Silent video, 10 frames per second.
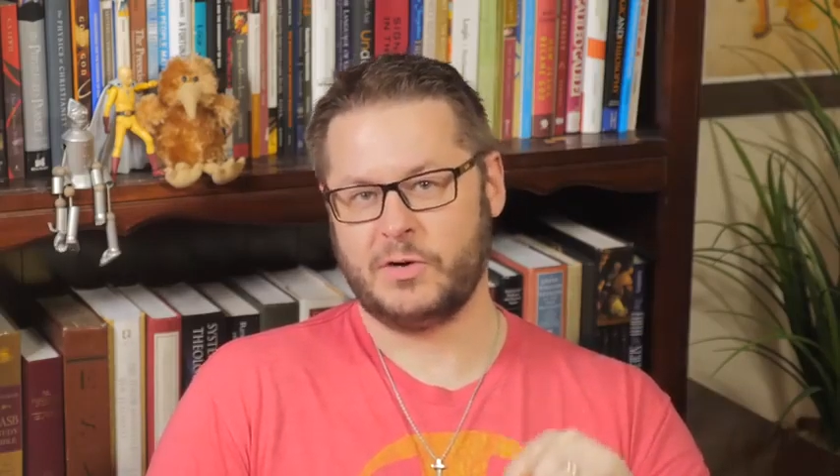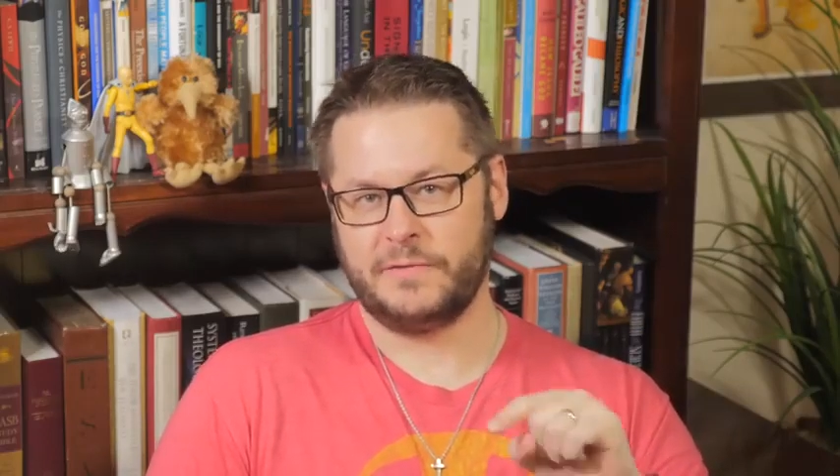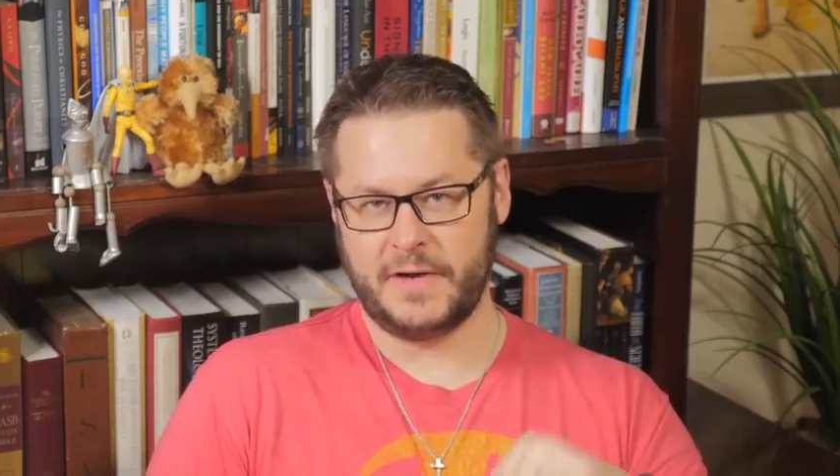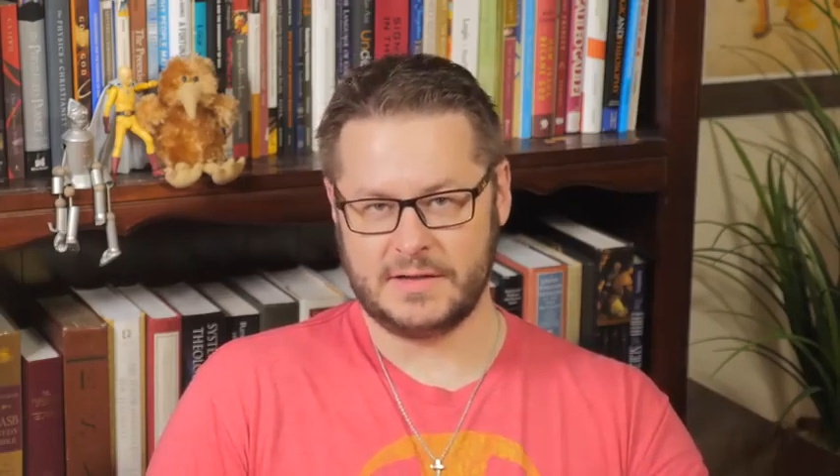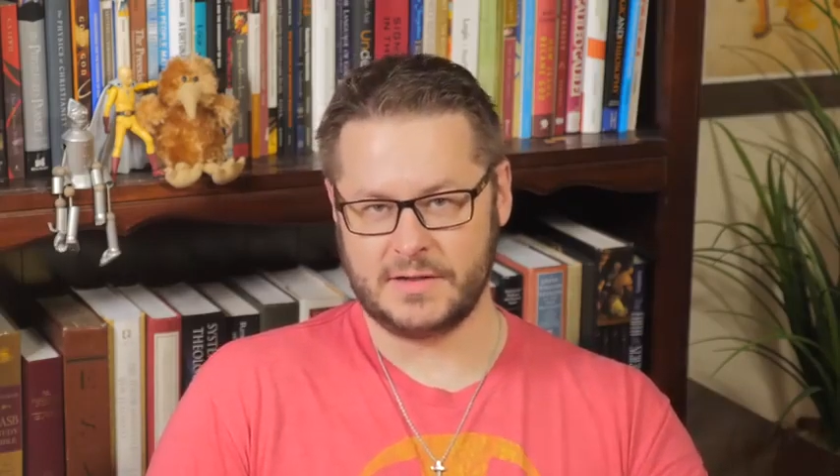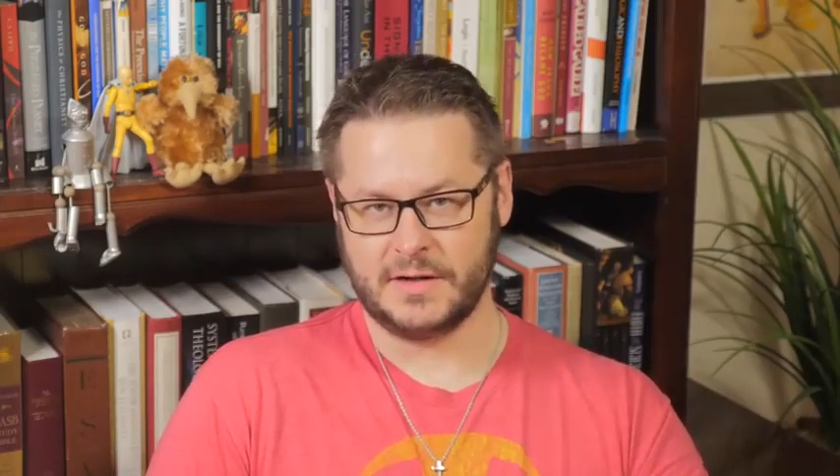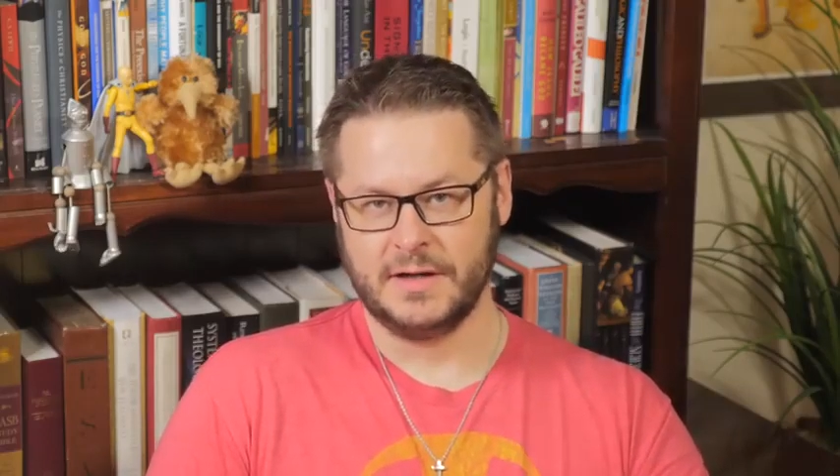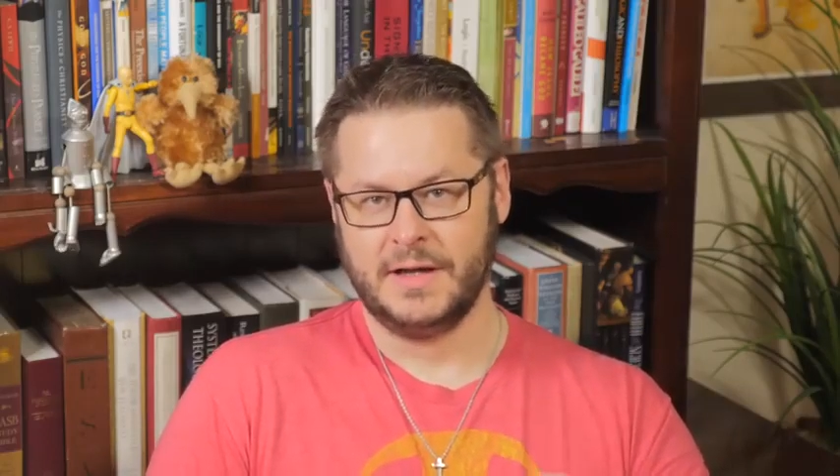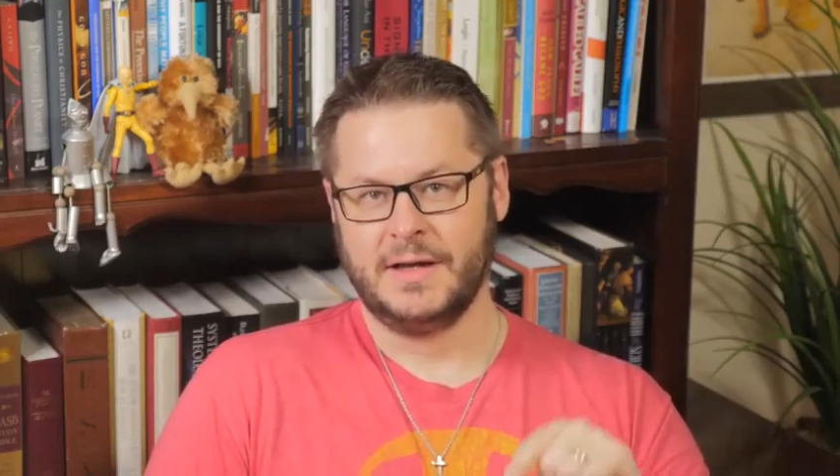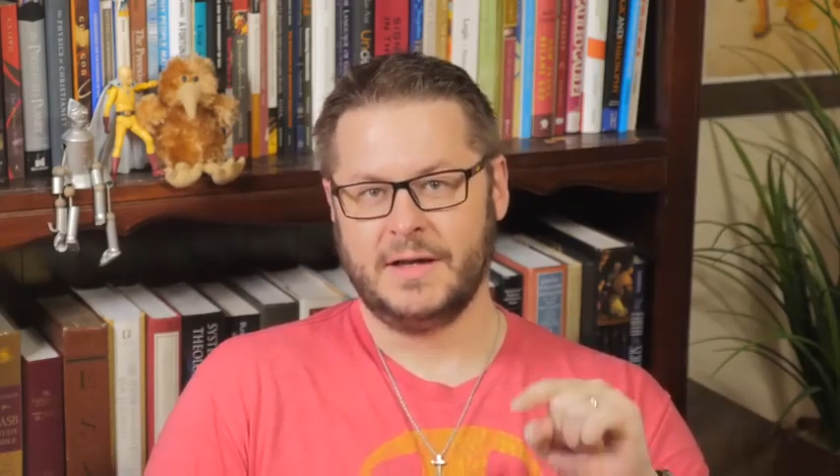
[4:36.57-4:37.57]

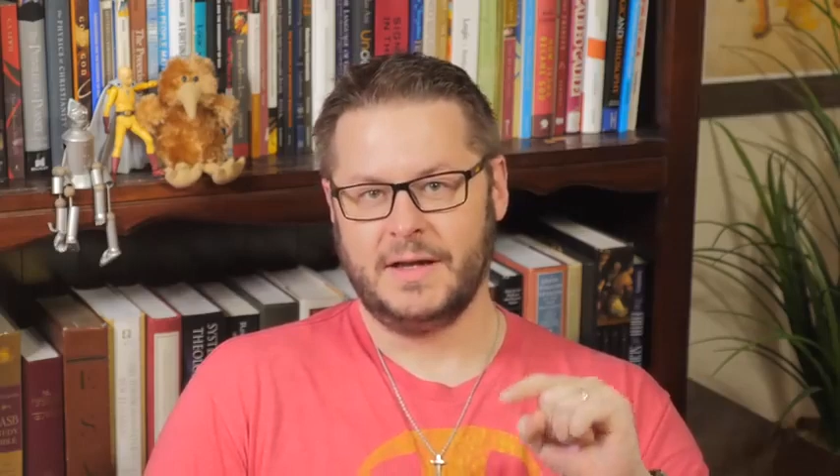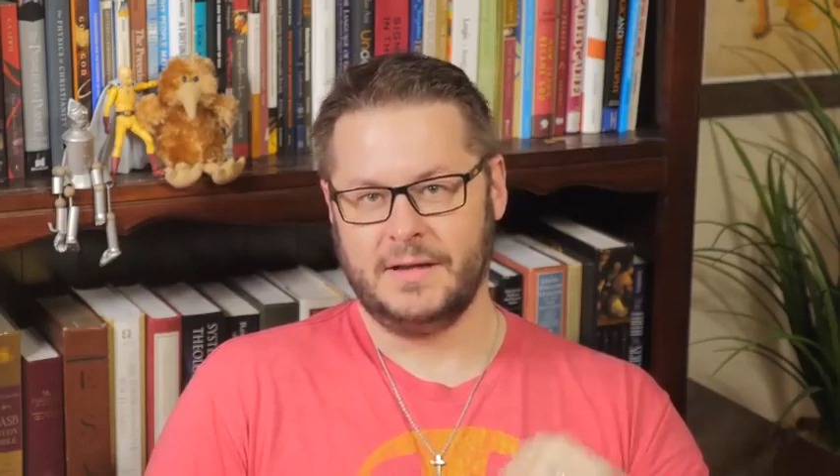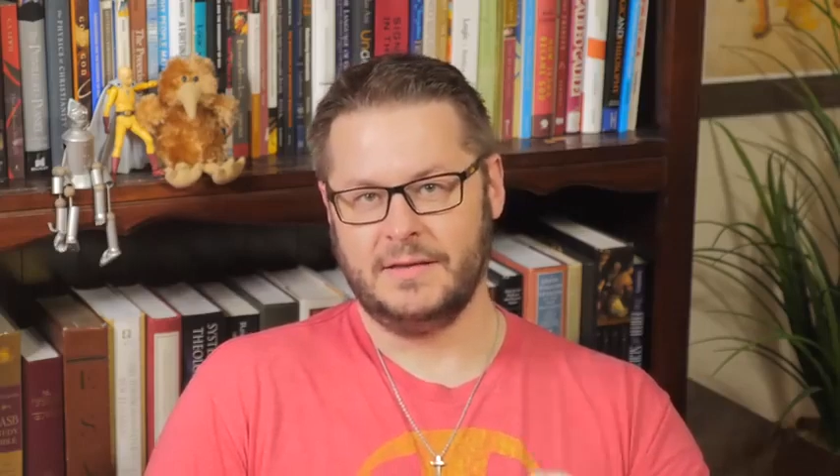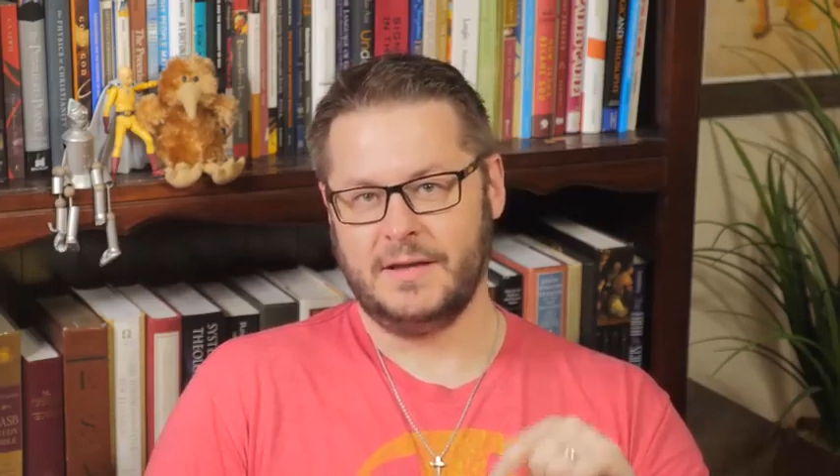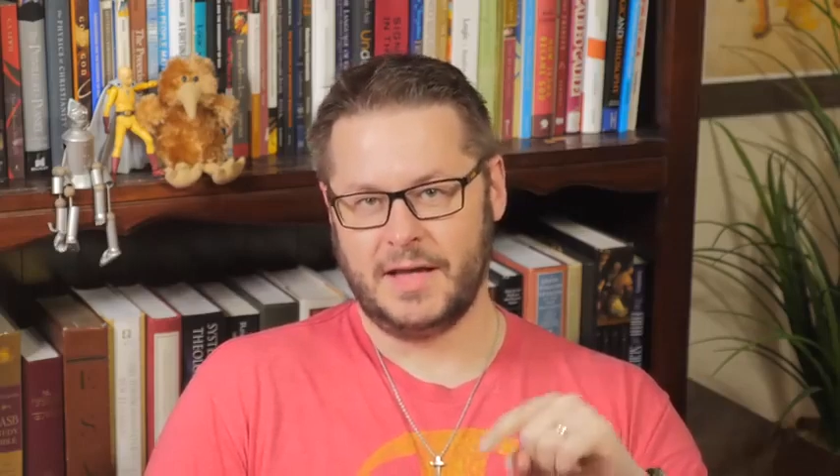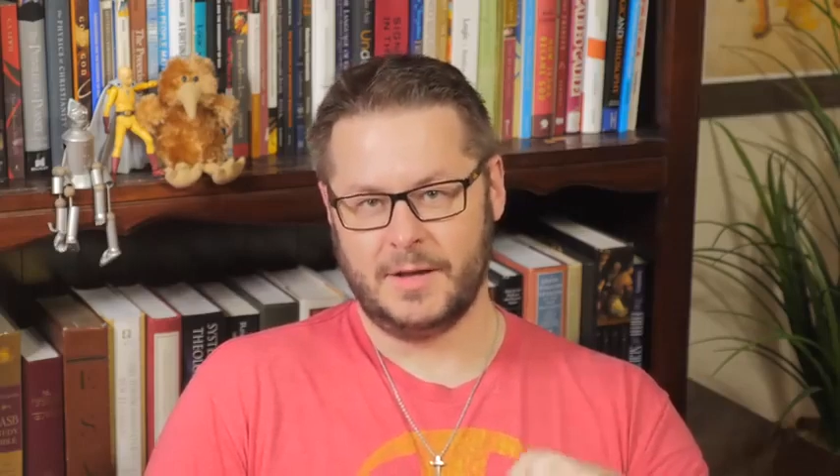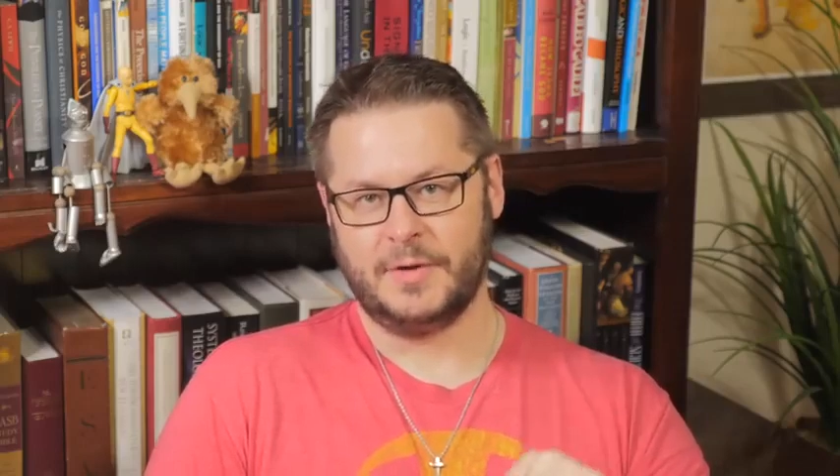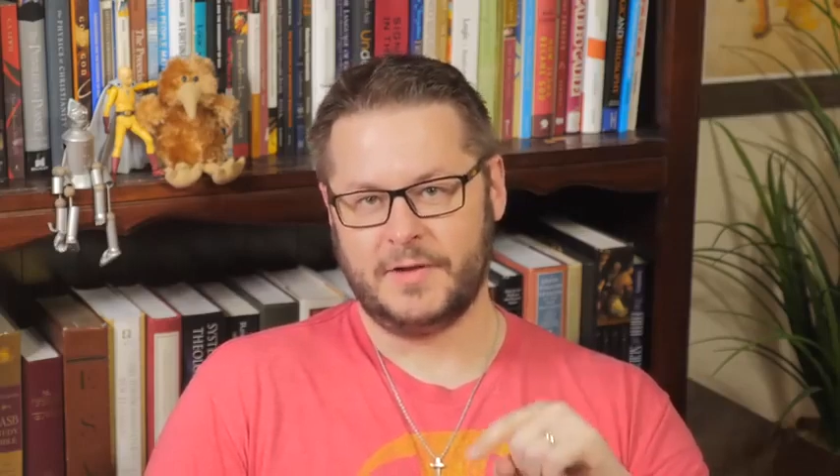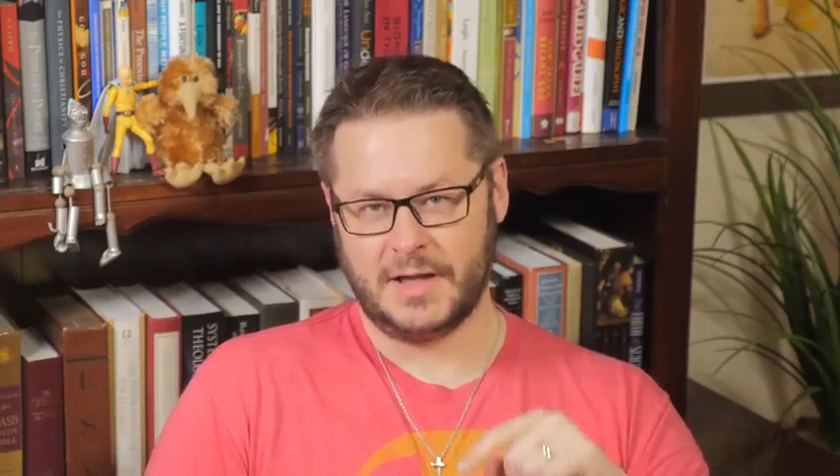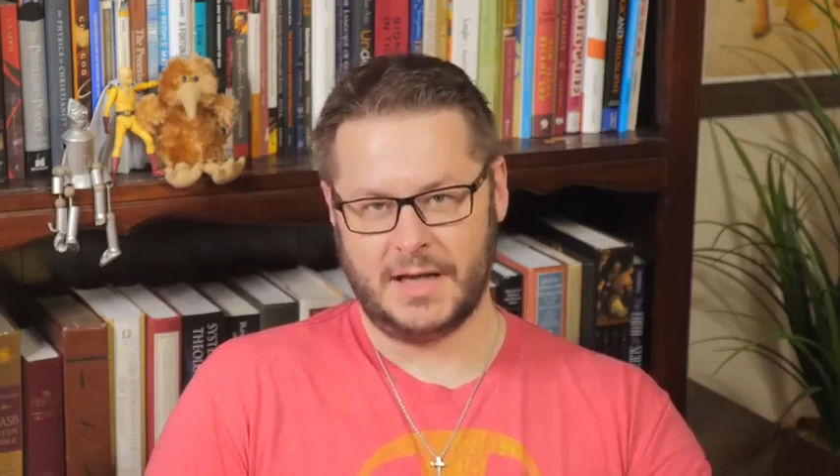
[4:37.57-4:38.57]
professor in the
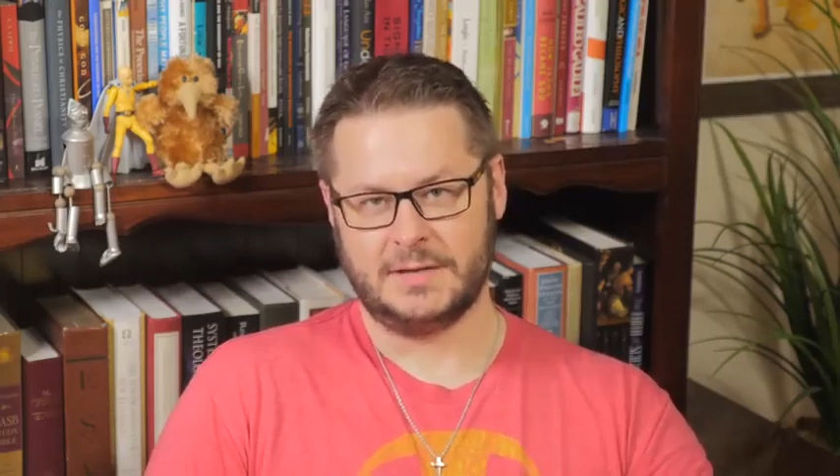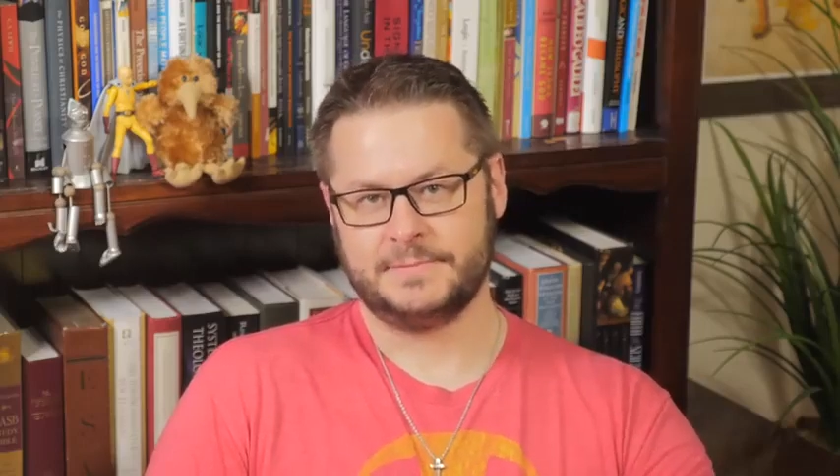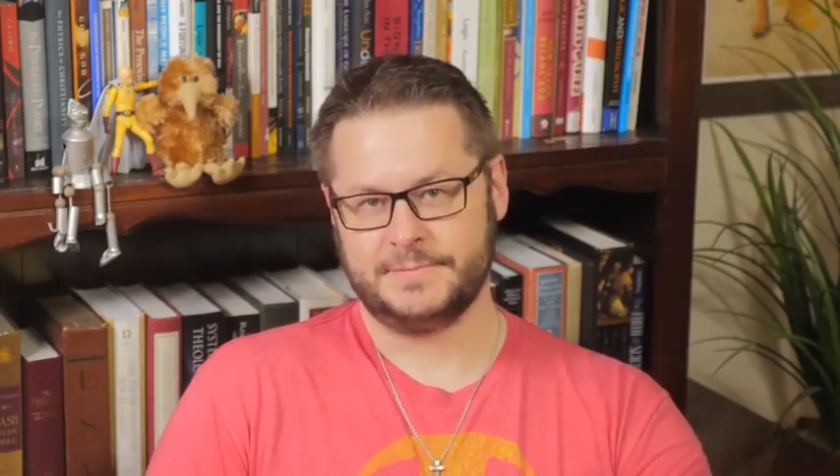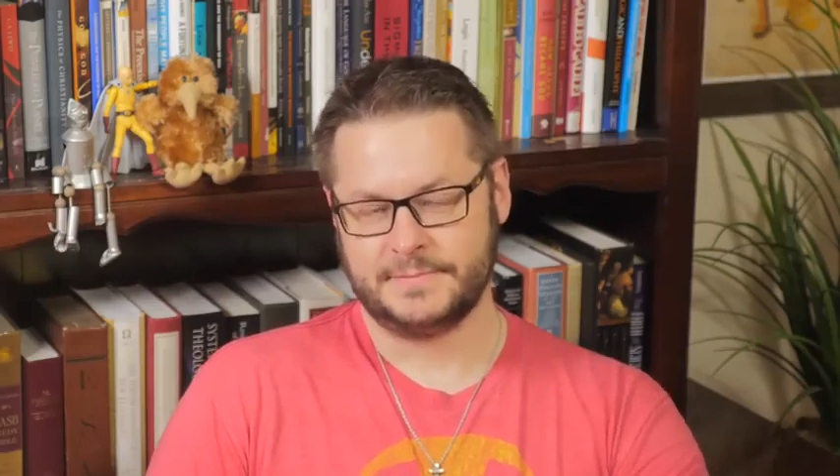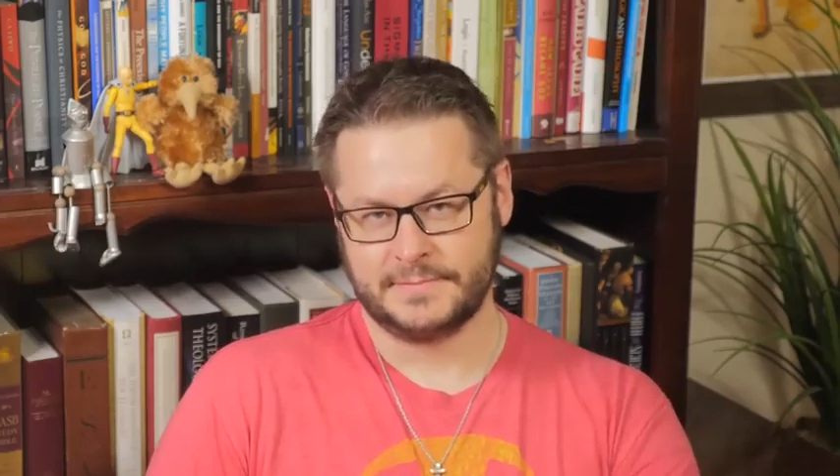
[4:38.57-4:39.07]
name of Allah?